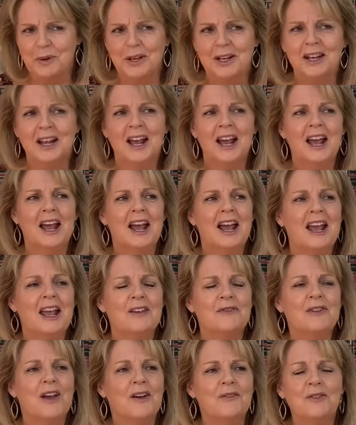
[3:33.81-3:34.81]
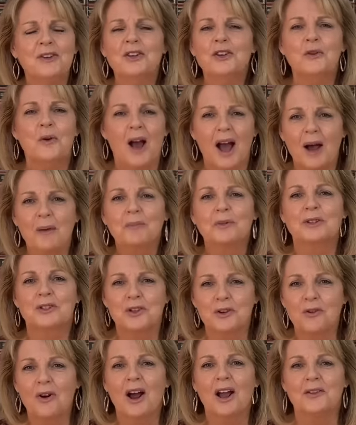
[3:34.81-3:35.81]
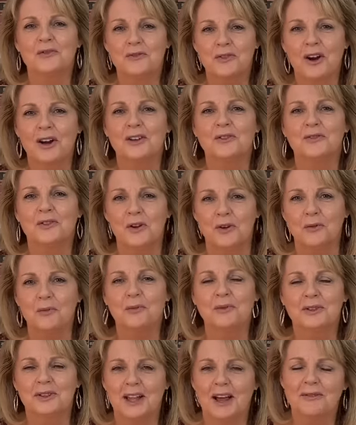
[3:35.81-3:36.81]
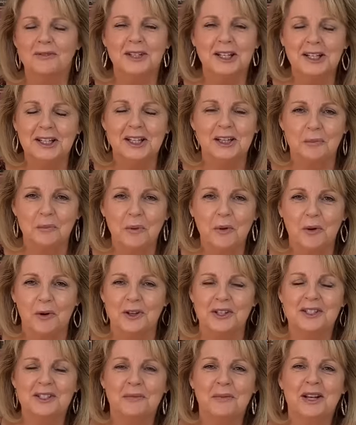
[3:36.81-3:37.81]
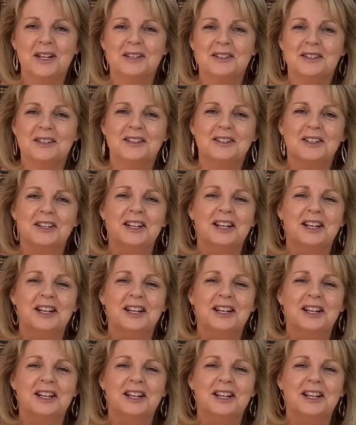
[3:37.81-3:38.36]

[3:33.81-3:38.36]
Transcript: But if ever you happen to cry in front of your lovely little boys, I mean,